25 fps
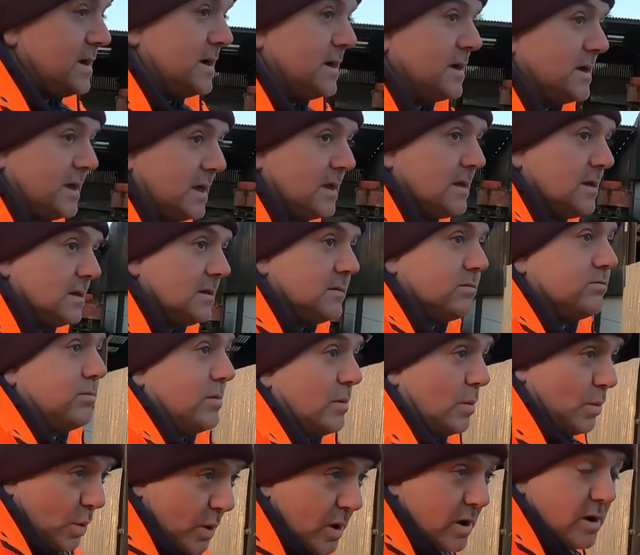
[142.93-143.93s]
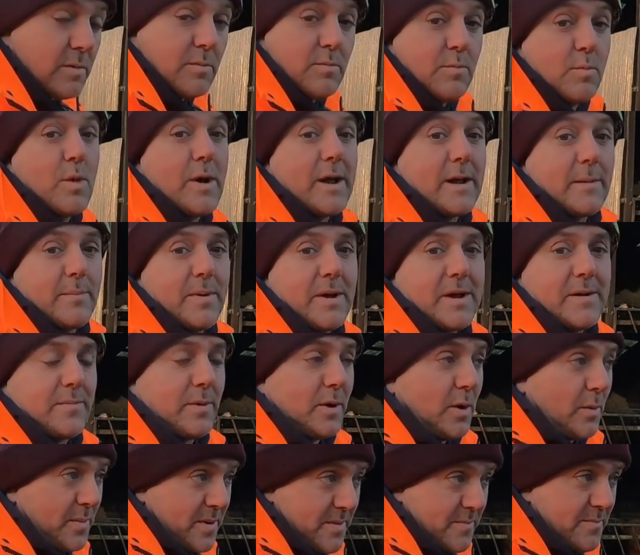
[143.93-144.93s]
It'll wake
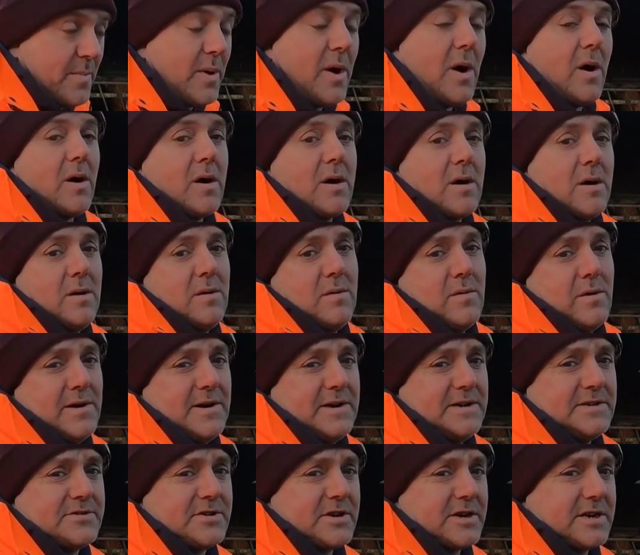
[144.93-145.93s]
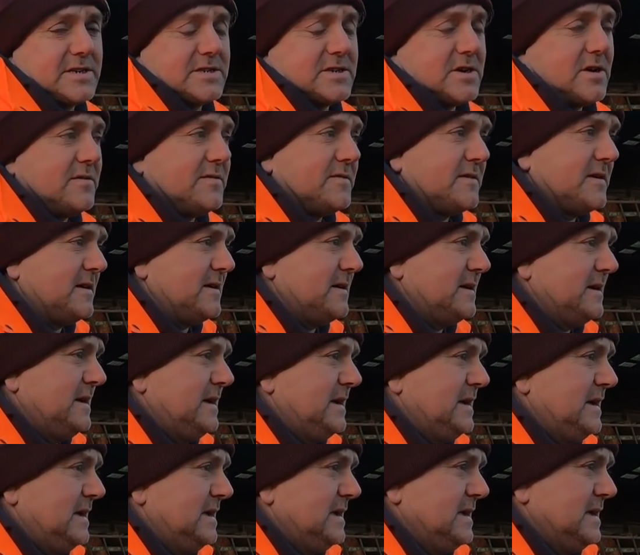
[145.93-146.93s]
people up in POC when it triggers off.
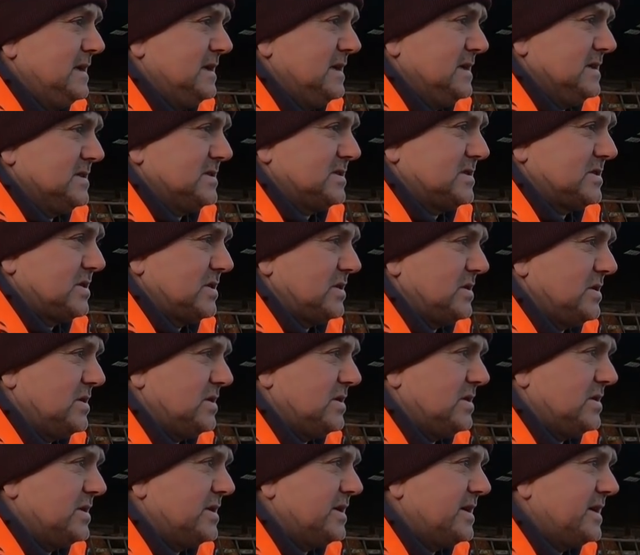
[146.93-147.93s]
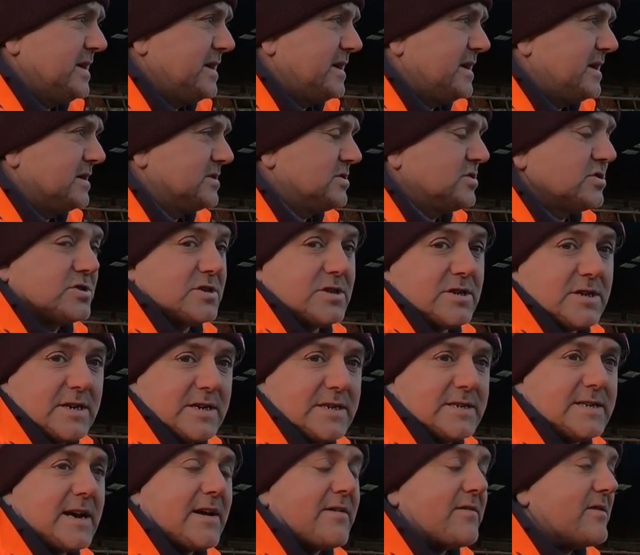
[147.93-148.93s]
So, you know, just a
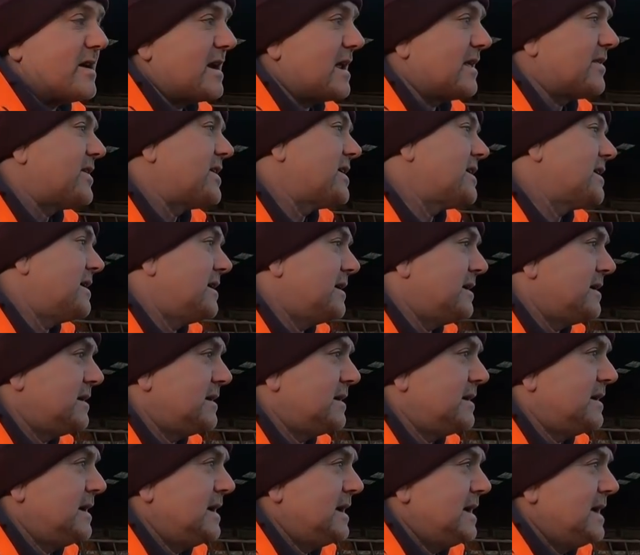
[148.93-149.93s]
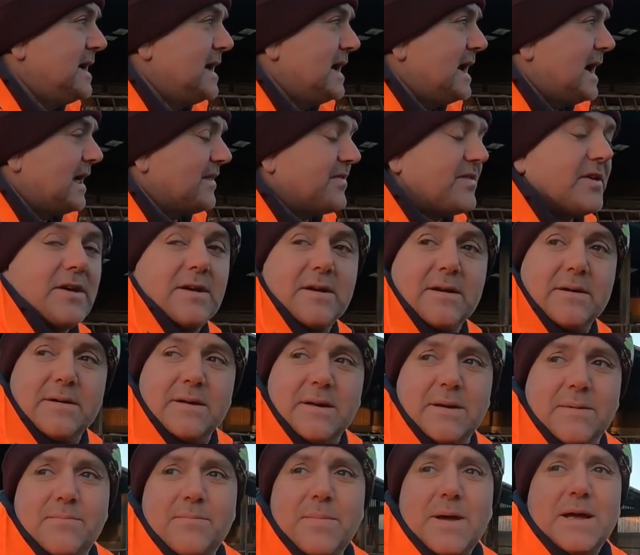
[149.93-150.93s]
deterrent. I think
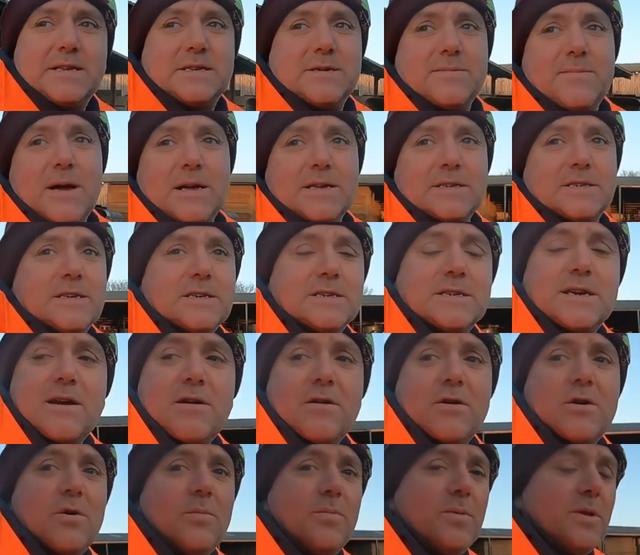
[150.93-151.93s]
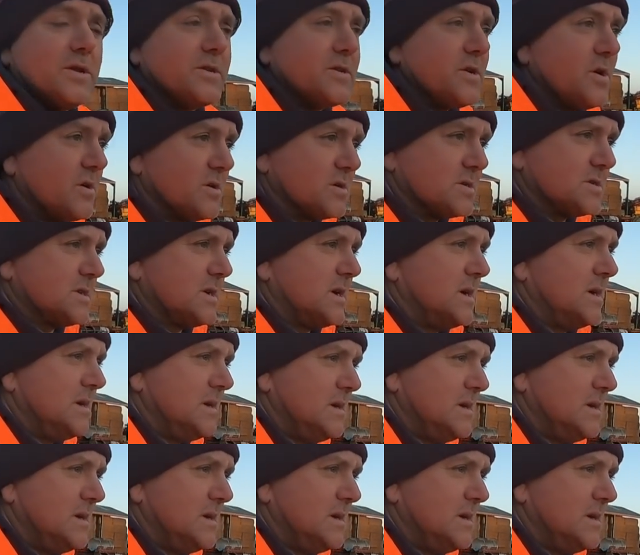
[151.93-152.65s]
mate of mine says get a couple of dogs.